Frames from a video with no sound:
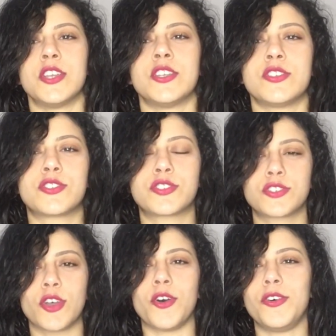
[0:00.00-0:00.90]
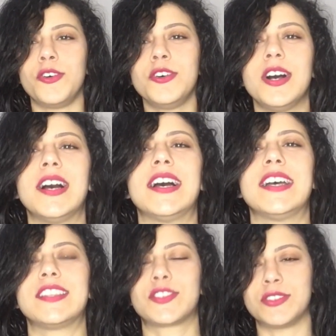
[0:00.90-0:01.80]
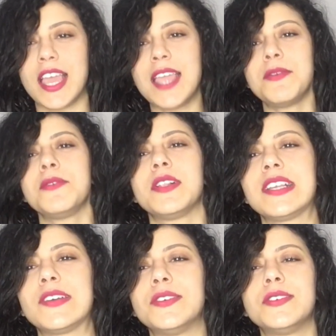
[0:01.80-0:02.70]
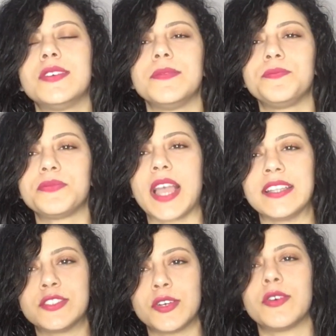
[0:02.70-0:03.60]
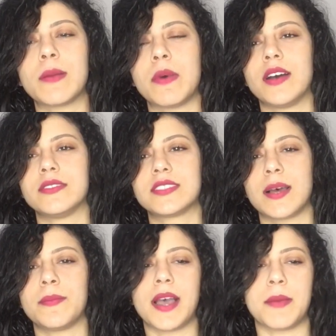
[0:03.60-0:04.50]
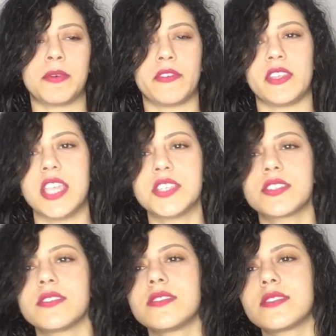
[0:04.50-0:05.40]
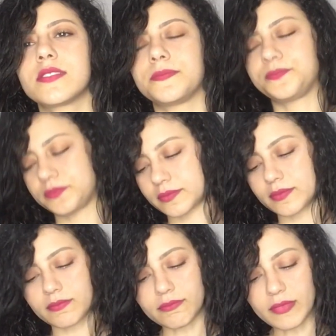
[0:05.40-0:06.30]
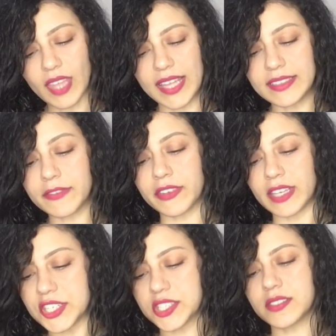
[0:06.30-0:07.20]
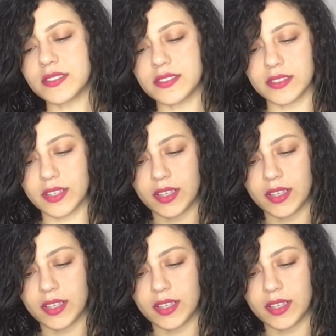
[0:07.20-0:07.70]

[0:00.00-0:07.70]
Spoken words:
So today we will go and talk about some abbreviations and definitions.